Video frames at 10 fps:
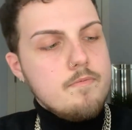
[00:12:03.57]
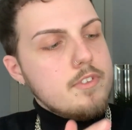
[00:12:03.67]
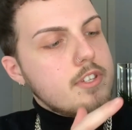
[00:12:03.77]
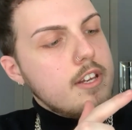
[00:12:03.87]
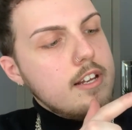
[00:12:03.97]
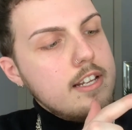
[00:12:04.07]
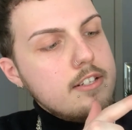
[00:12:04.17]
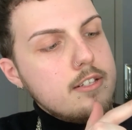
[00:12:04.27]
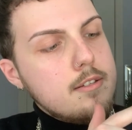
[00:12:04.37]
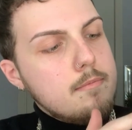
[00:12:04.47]
So let's
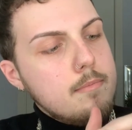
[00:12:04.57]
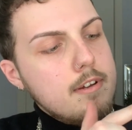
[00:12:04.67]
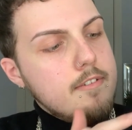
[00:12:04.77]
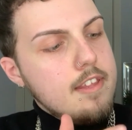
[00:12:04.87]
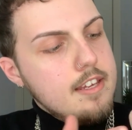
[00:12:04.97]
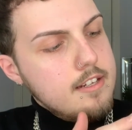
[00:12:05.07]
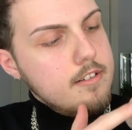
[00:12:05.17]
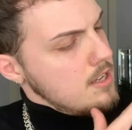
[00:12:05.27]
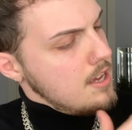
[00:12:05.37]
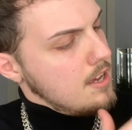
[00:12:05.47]
just buff that
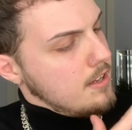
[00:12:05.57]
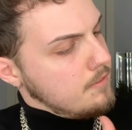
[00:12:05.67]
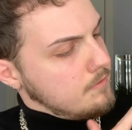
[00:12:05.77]
in, yeah.